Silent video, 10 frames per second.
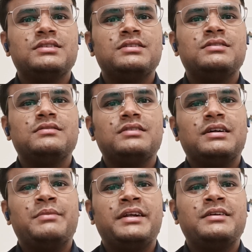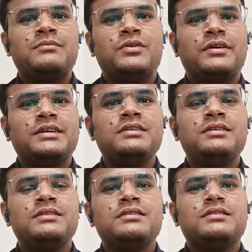a American
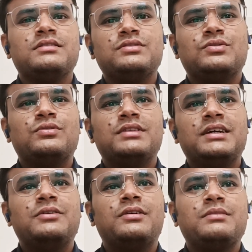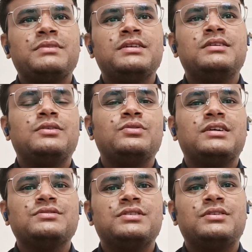body. So they got me
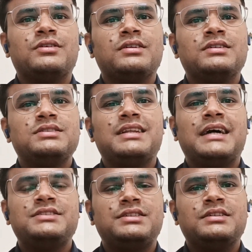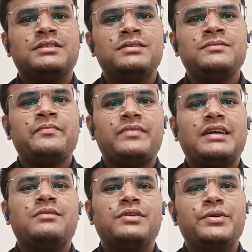$2,000 last year
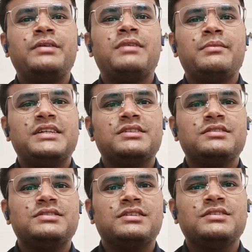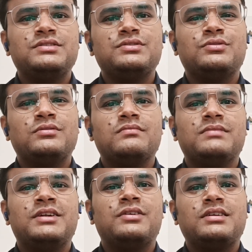and during my bachelor studies. So
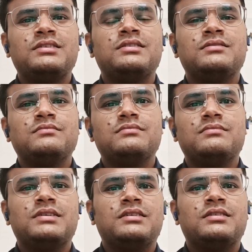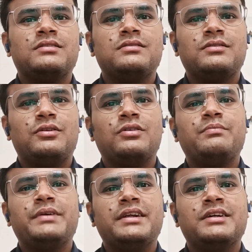not a
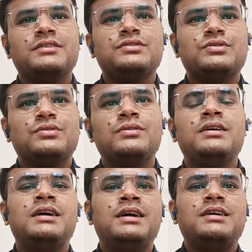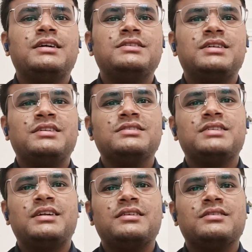long period. So it's a
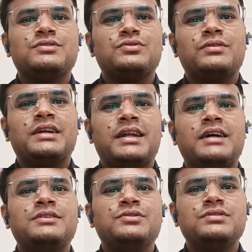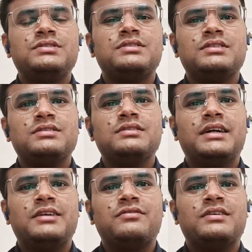recent. So I used
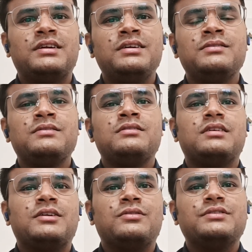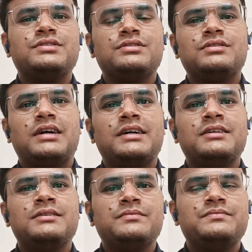that fund. And also
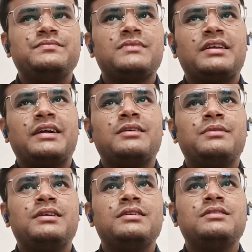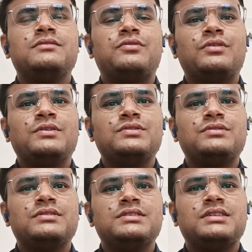I recommend for new
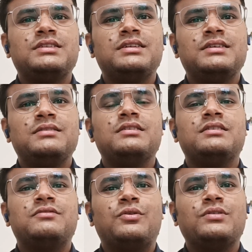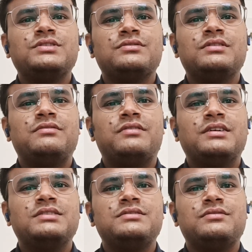students ki they focus on the
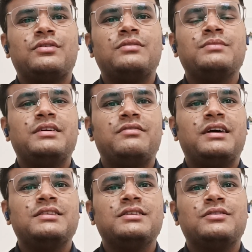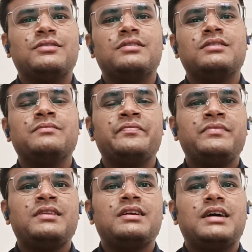funds from their father. Or
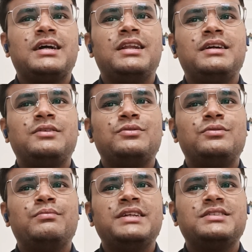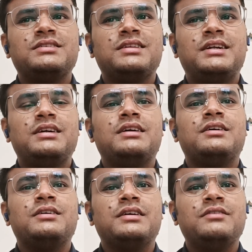I like to mention
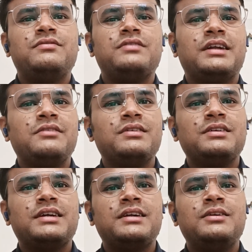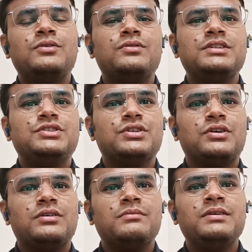that if anyone can do a
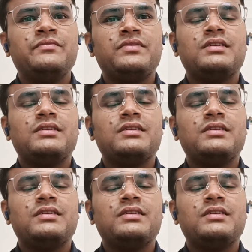job,